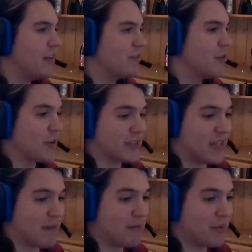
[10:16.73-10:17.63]
For
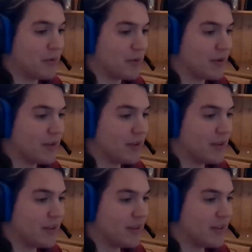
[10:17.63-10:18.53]
example,
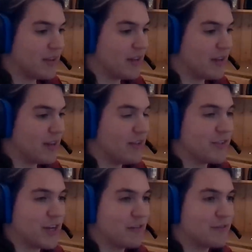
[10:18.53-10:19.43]

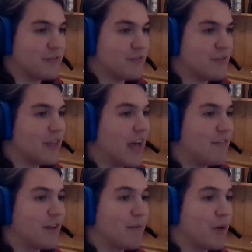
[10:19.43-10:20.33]
instead of
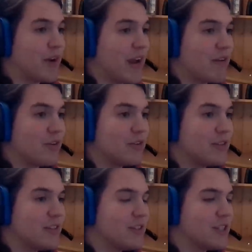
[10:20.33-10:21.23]
having a bow and arrow,
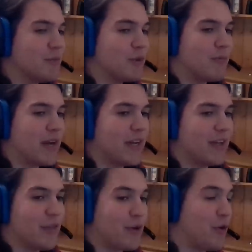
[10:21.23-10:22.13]
someone
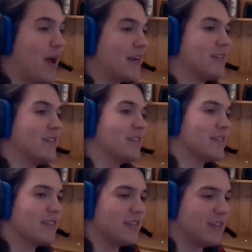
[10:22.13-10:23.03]
might throw
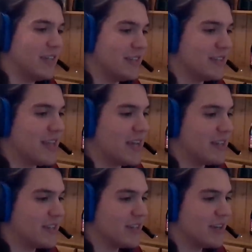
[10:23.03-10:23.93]
axes instead,